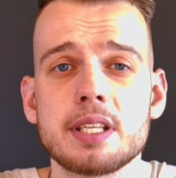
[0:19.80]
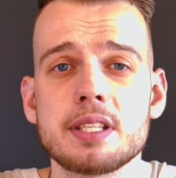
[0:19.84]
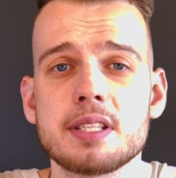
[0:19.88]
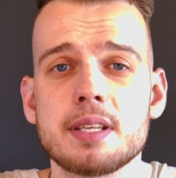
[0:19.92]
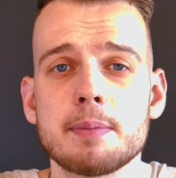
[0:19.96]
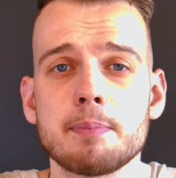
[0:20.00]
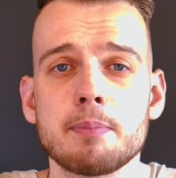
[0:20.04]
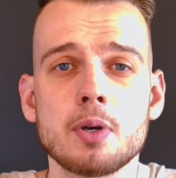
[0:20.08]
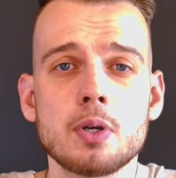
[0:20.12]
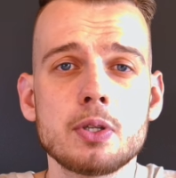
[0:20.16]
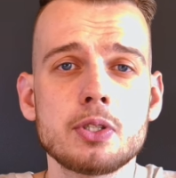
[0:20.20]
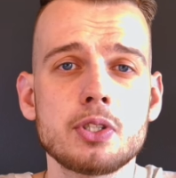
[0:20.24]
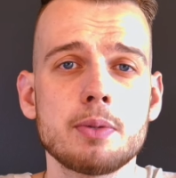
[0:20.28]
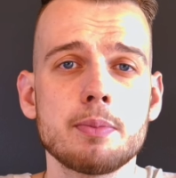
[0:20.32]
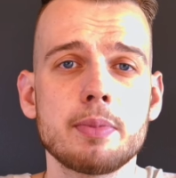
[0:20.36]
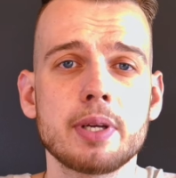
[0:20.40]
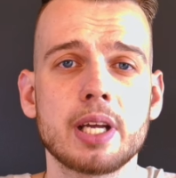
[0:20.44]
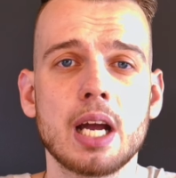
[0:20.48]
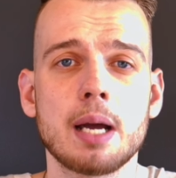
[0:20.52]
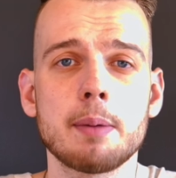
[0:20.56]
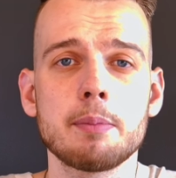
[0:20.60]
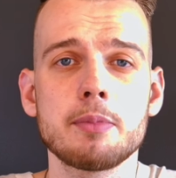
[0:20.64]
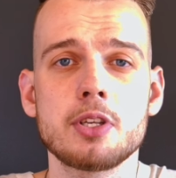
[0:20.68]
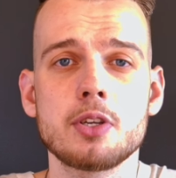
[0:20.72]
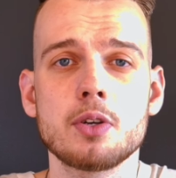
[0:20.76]
is supposed to
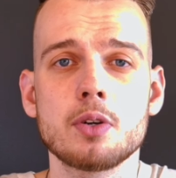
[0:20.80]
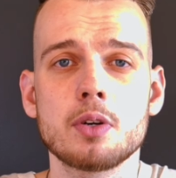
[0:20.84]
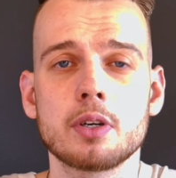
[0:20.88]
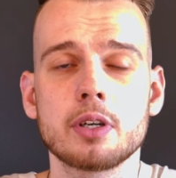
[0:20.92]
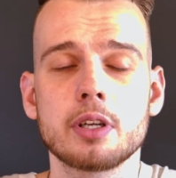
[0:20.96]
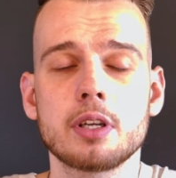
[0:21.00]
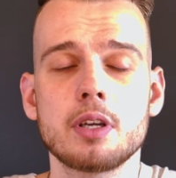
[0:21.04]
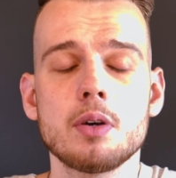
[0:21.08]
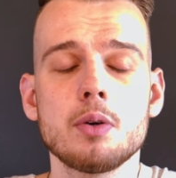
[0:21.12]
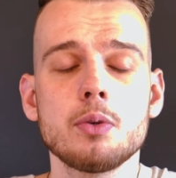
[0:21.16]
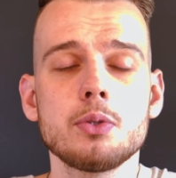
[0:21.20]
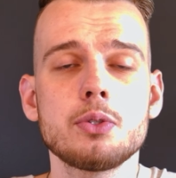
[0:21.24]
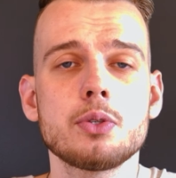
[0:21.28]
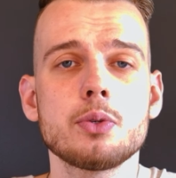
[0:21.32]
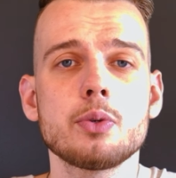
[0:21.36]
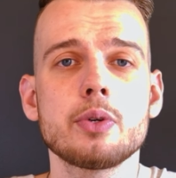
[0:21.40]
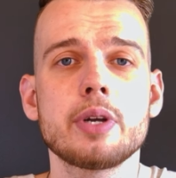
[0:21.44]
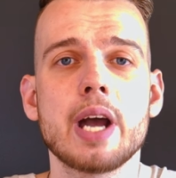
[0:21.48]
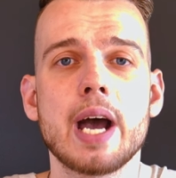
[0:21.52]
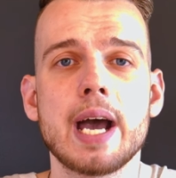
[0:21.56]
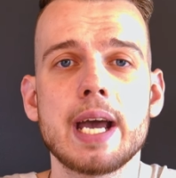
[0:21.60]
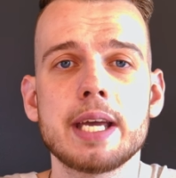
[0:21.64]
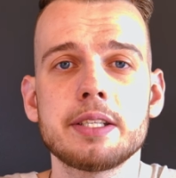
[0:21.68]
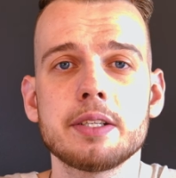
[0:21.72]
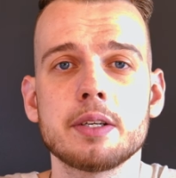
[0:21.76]
become your go-to
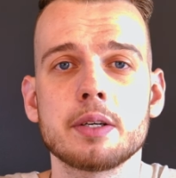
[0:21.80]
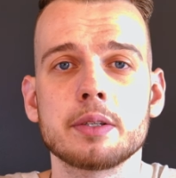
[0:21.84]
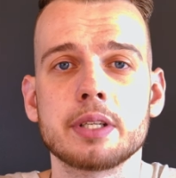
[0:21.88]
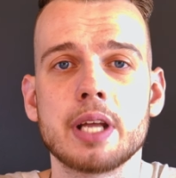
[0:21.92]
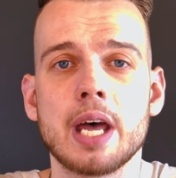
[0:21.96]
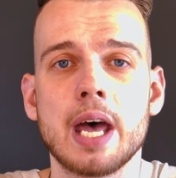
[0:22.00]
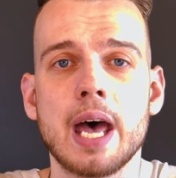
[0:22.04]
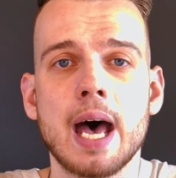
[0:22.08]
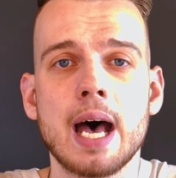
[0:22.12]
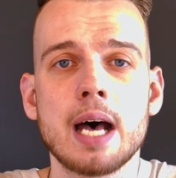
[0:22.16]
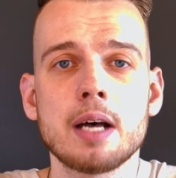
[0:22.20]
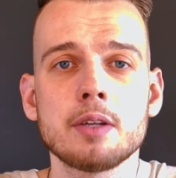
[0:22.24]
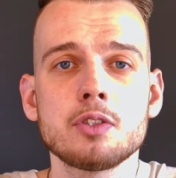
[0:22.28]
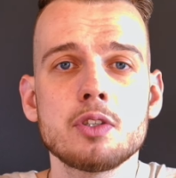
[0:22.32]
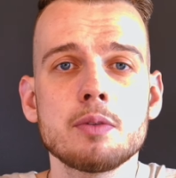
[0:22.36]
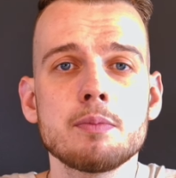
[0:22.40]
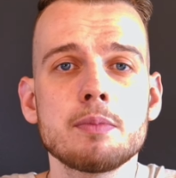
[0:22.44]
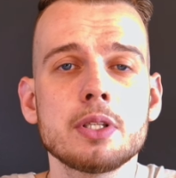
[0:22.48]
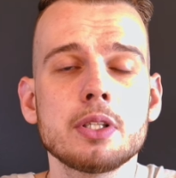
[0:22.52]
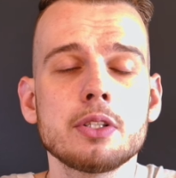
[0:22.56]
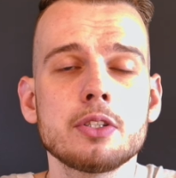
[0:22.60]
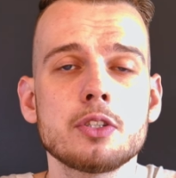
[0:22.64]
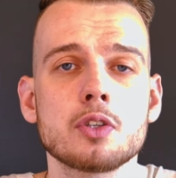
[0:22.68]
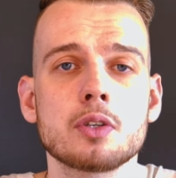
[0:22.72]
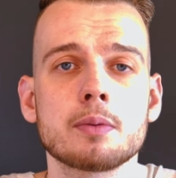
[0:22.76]
guide on how to
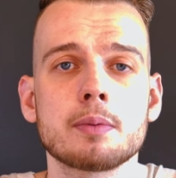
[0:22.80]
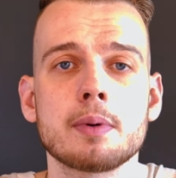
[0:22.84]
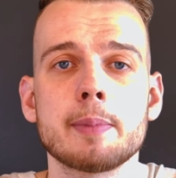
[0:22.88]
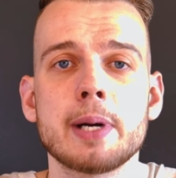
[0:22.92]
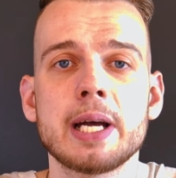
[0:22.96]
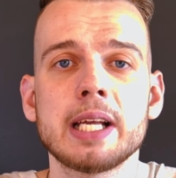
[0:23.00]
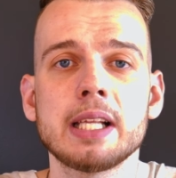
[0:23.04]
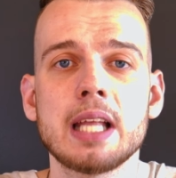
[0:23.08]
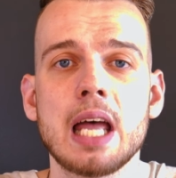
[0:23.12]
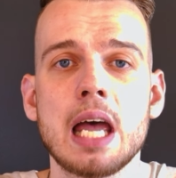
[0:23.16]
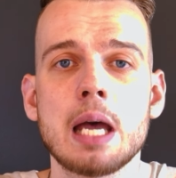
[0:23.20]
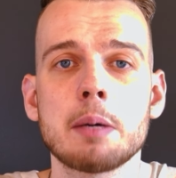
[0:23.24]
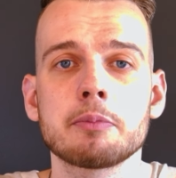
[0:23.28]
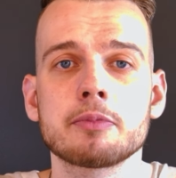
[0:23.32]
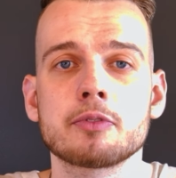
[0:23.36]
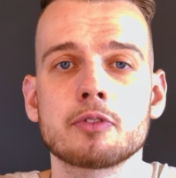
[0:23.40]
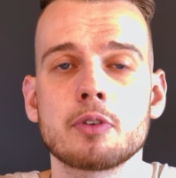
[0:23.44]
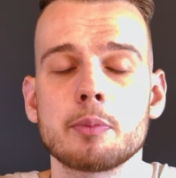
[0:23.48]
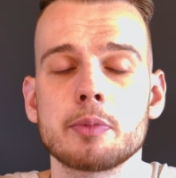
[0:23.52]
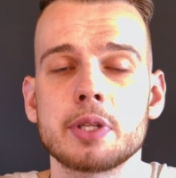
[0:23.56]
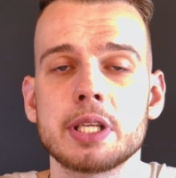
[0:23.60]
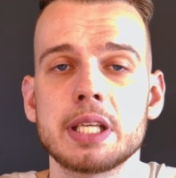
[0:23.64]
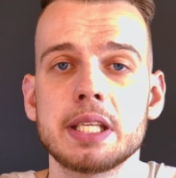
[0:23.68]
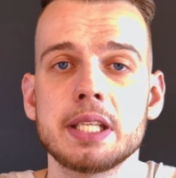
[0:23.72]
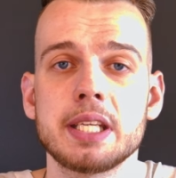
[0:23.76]
build your mobile app
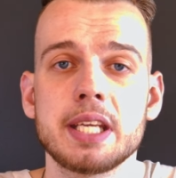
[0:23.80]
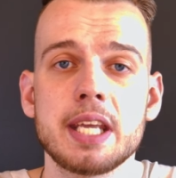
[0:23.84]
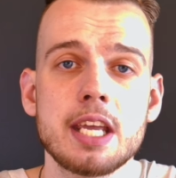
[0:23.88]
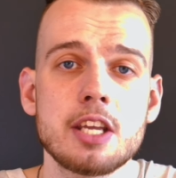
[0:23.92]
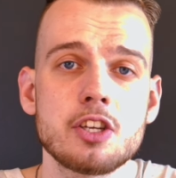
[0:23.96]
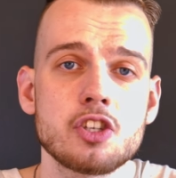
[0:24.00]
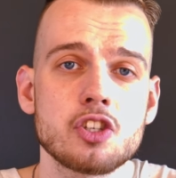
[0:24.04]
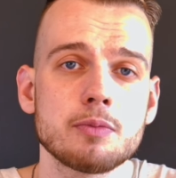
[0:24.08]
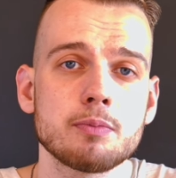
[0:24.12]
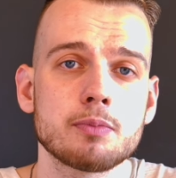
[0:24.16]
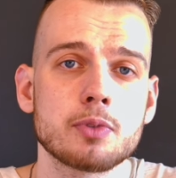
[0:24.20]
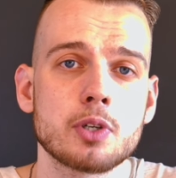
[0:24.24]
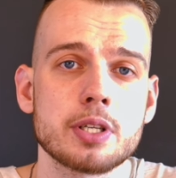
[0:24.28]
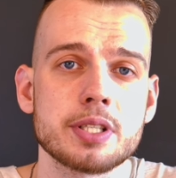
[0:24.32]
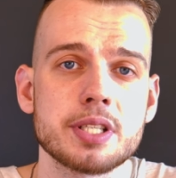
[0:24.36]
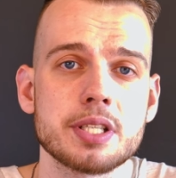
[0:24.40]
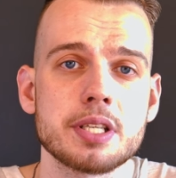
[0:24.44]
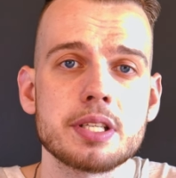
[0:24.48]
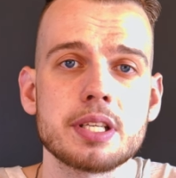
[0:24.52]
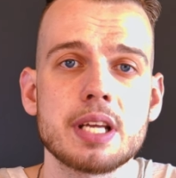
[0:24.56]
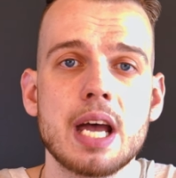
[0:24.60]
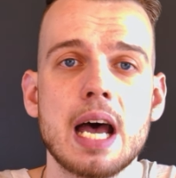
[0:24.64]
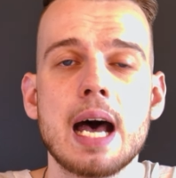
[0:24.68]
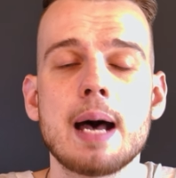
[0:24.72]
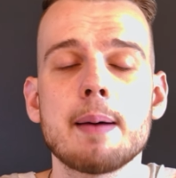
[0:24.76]
from the ideation
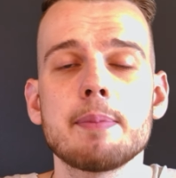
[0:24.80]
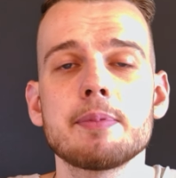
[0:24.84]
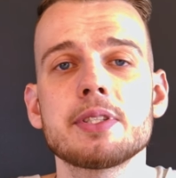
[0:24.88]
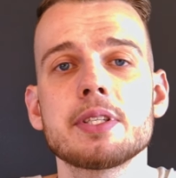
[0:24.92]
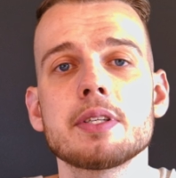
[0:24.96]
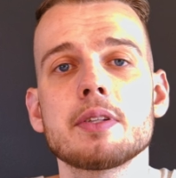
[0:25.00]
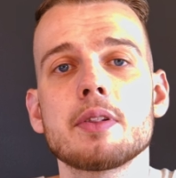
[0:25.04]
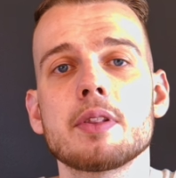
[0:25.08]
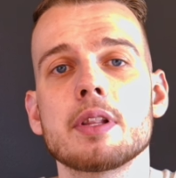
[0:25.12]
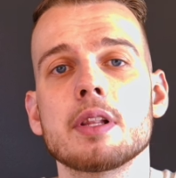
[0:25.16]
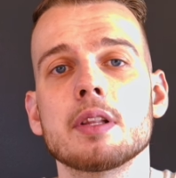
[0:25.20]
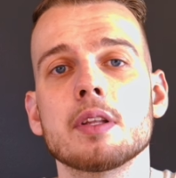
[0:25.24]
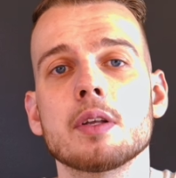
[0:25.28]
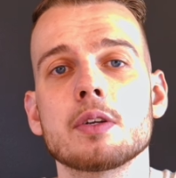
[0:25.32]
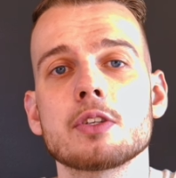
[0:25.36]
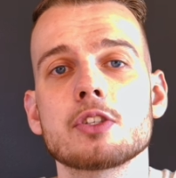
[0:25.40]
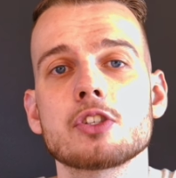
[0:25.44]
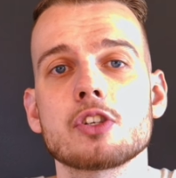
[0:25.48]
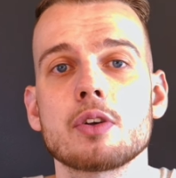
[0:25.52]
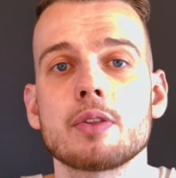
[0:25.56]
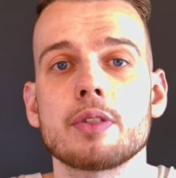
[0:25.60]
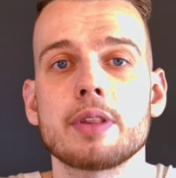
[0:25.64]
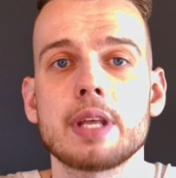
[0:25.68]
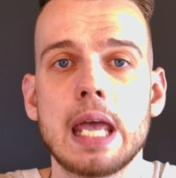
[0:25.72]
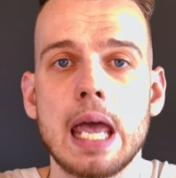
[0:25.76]
process up till the
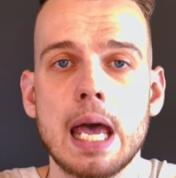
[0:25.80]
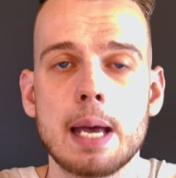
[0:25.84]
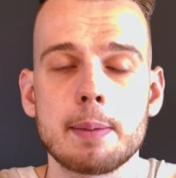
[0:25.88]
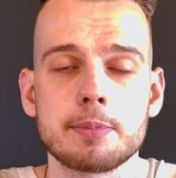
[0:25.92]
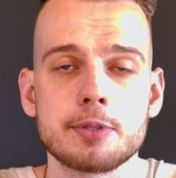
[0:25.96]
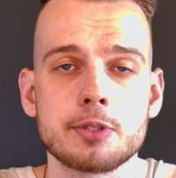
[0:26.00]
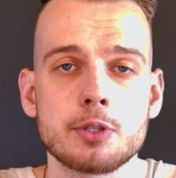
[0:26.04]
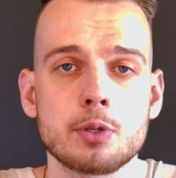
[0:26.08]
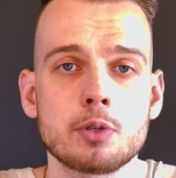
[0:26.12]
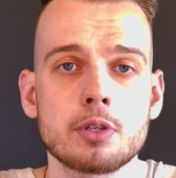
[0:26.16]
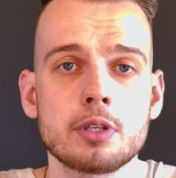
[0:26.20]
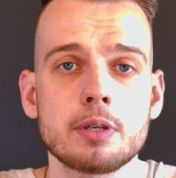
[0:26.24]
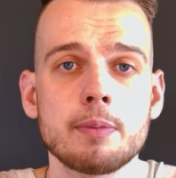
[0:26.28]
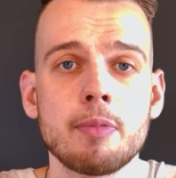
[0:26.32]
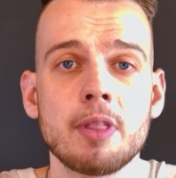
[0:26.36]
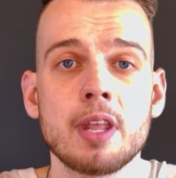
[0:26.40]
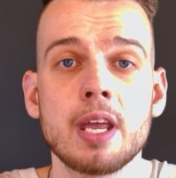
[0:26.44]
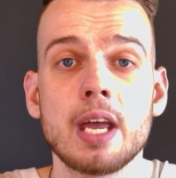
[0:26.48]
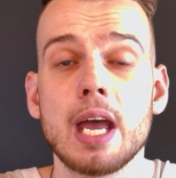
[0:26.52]
launch on the App Store,